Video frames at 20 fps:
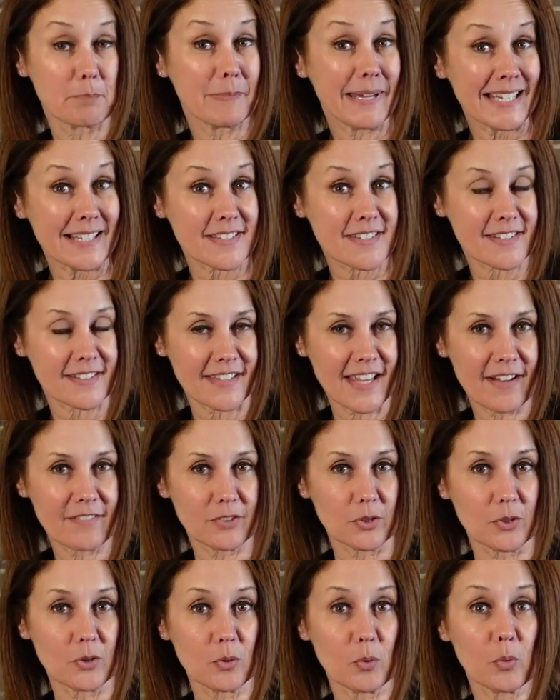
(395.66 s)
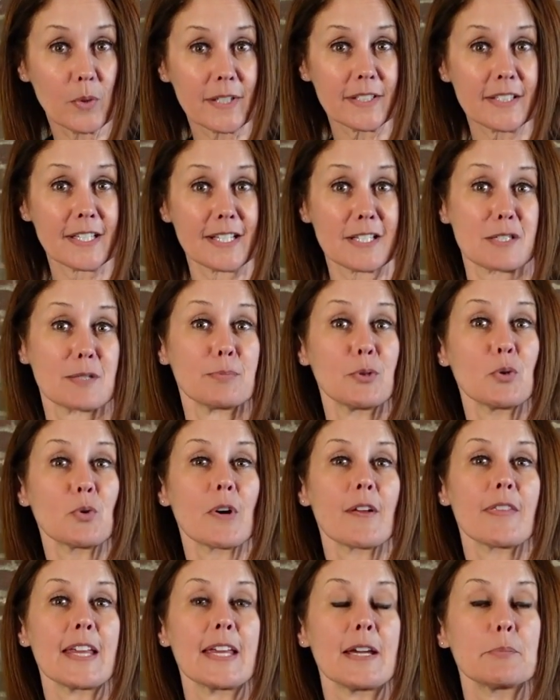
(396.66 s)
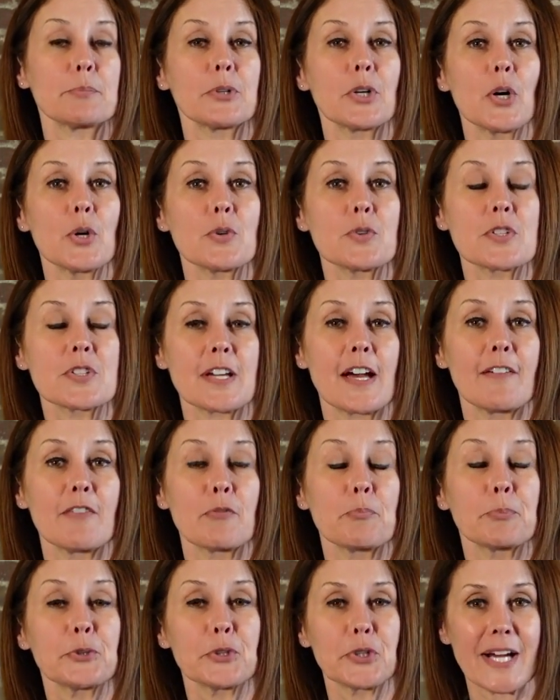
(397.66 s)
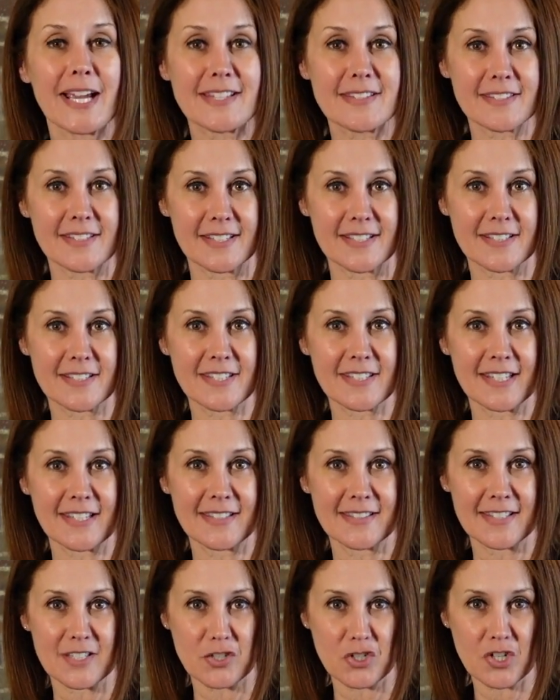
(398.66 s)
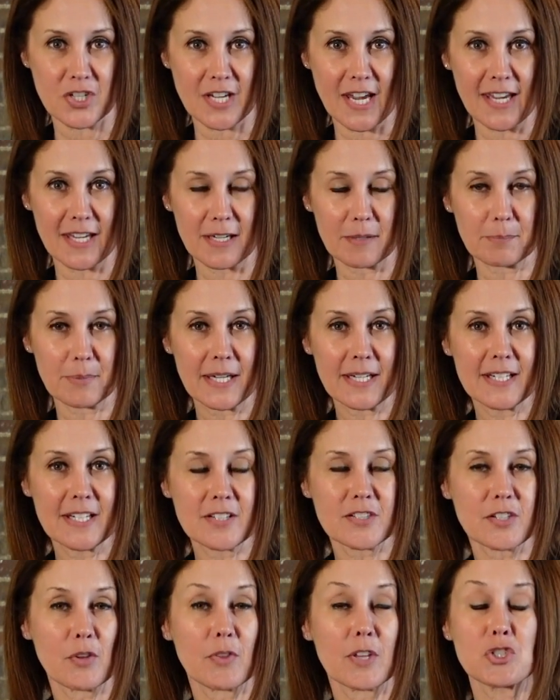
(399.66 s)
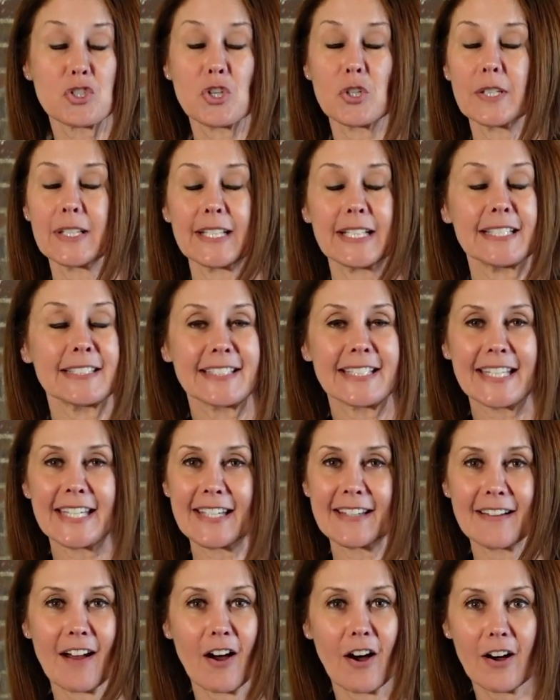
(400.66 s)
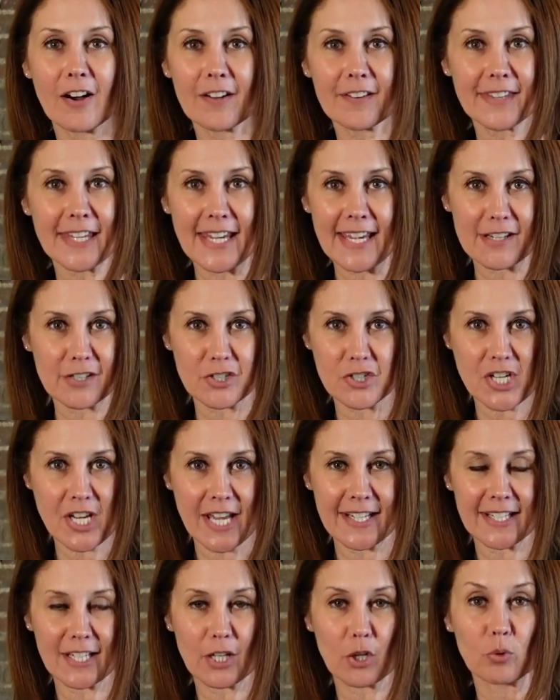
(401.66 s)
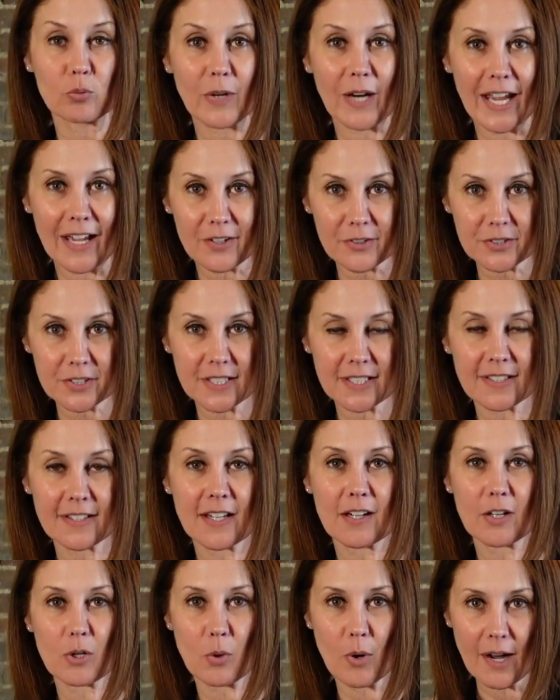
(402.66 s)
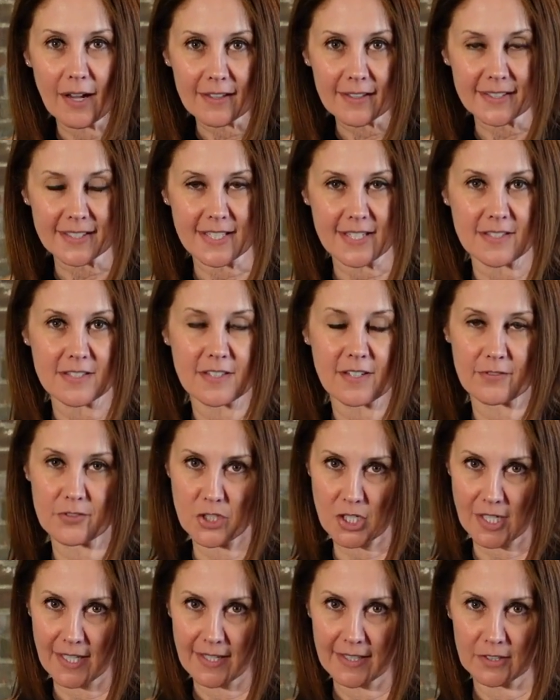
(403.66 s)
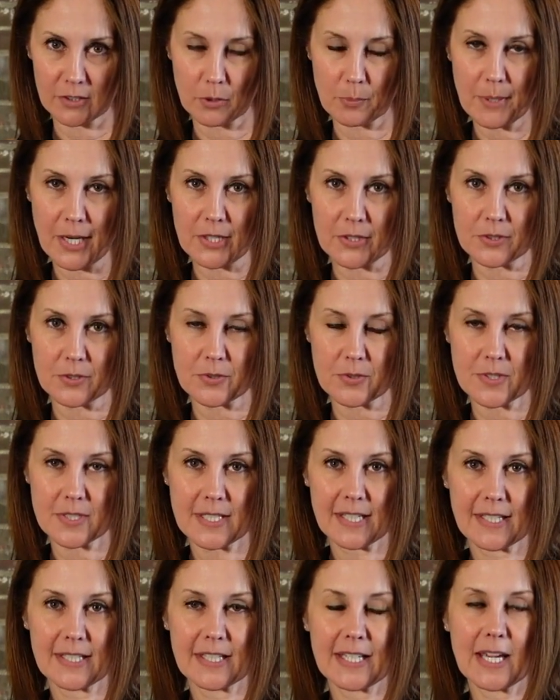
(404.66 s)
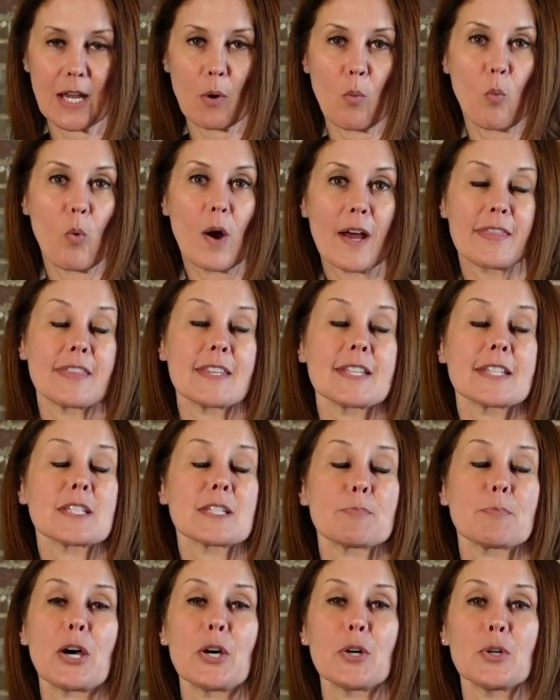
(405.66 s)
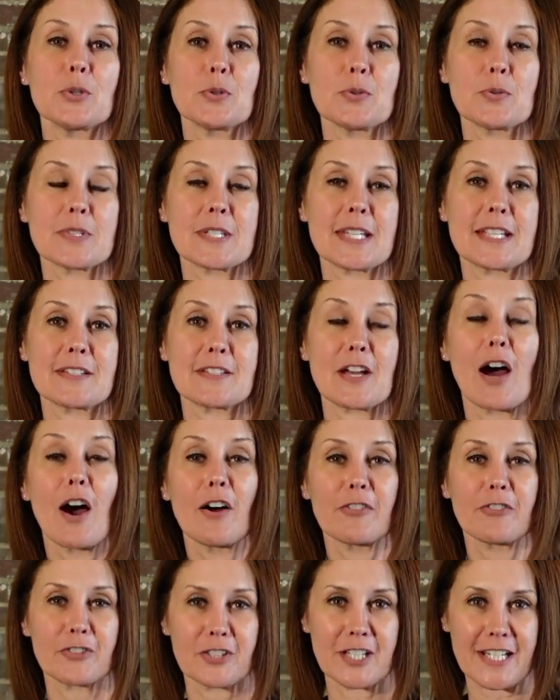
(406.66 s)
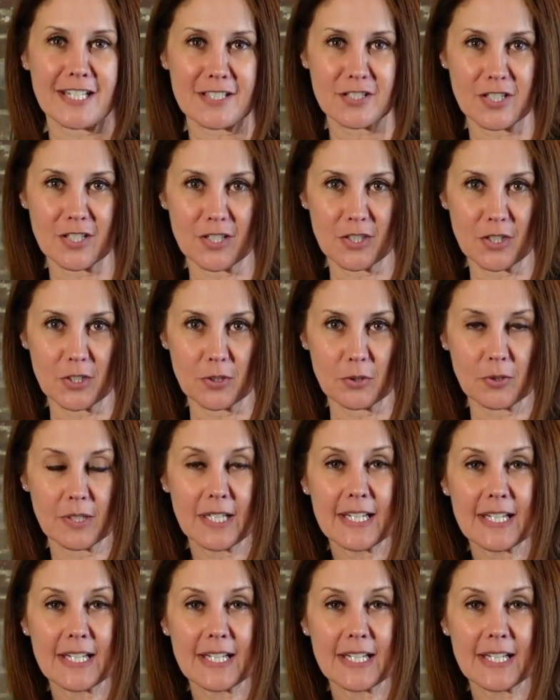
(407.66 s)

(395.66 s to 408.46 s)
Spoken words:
Mixed Level, we'll explore the approach of presence in this shape so that you can glean all the energetic, grounded qualities of Triangle Pose and what this pose is offering to you.